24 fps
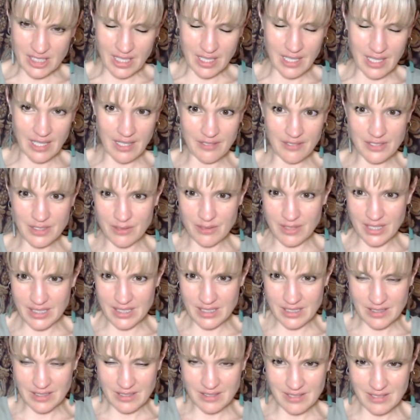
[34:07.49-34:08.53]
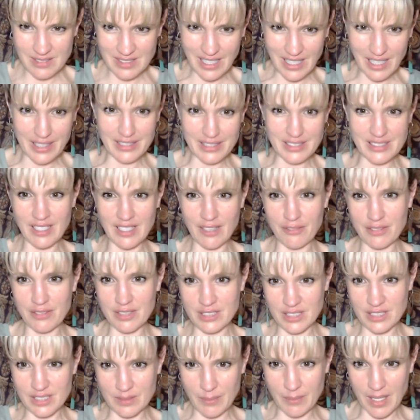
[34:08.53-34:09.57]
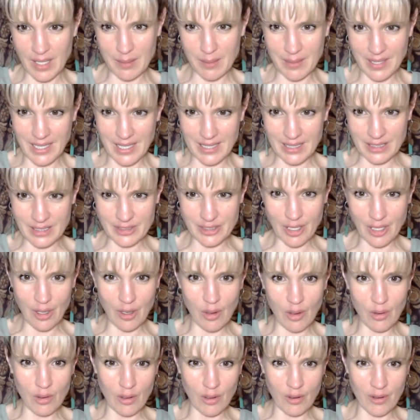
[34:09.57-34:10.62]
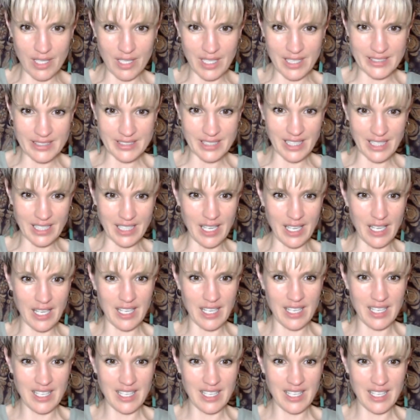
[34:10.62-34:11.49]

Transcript: Then I have to read other stuff which is maybe a little dull or a little